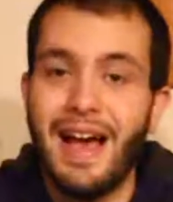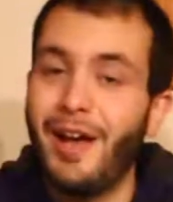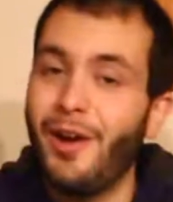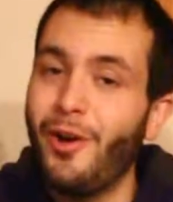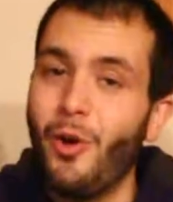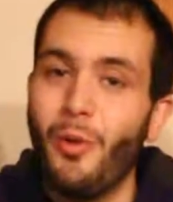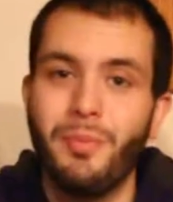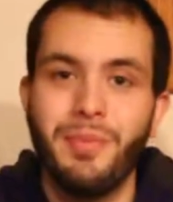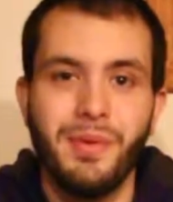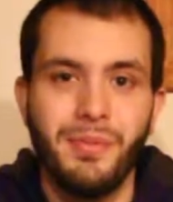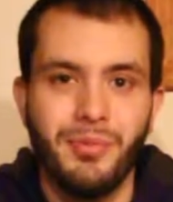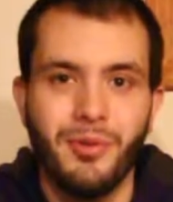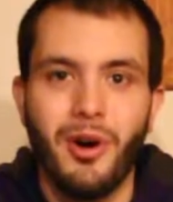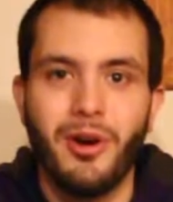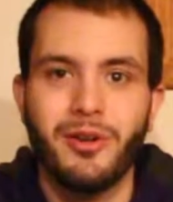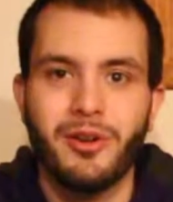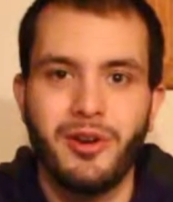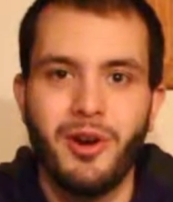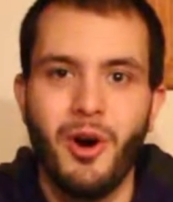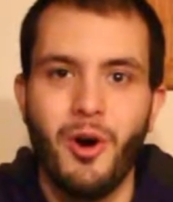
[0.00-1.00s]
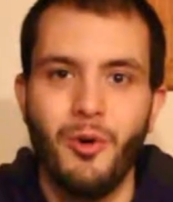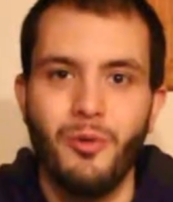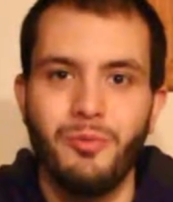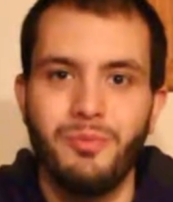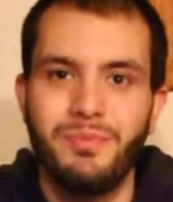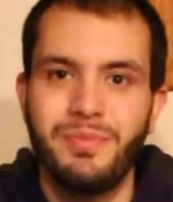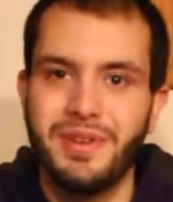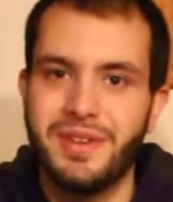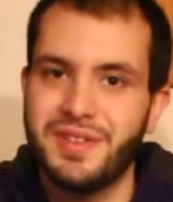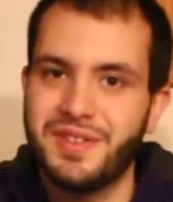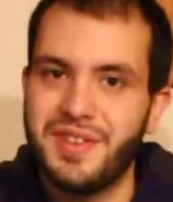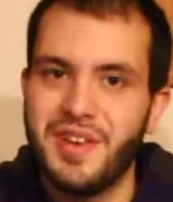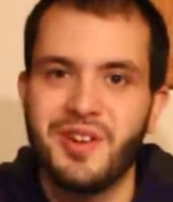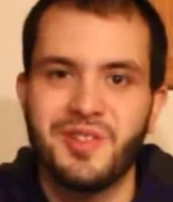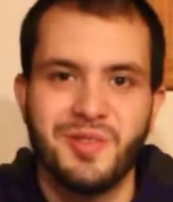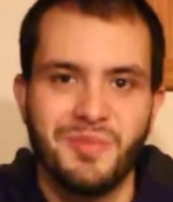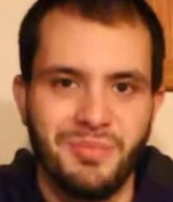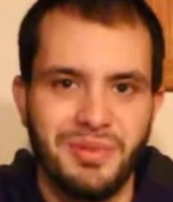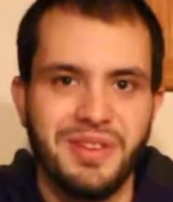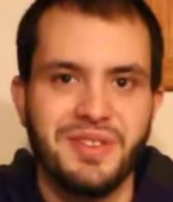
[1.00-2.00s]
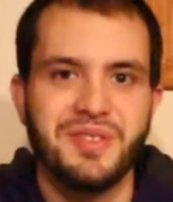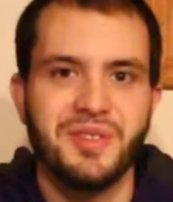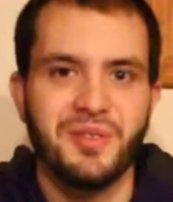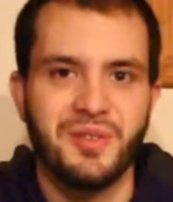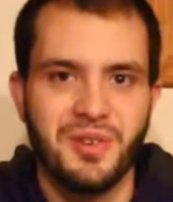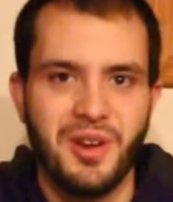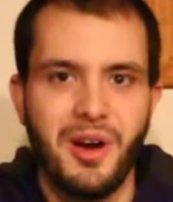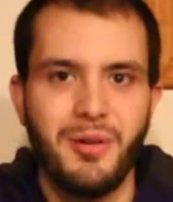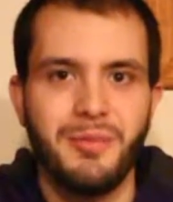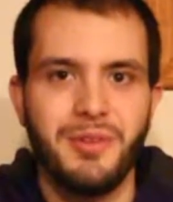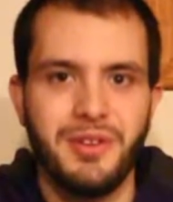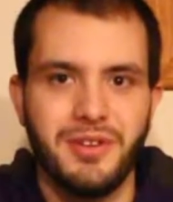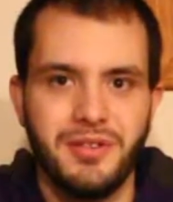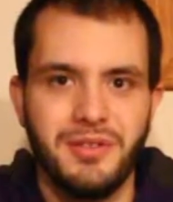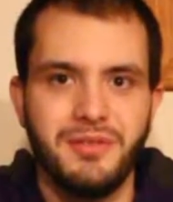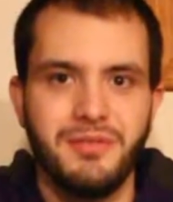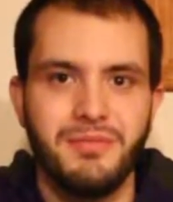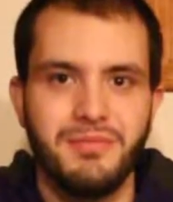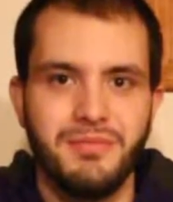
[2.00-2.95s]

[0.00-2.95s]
I hope he brought a coat, because there's a blizzard coming.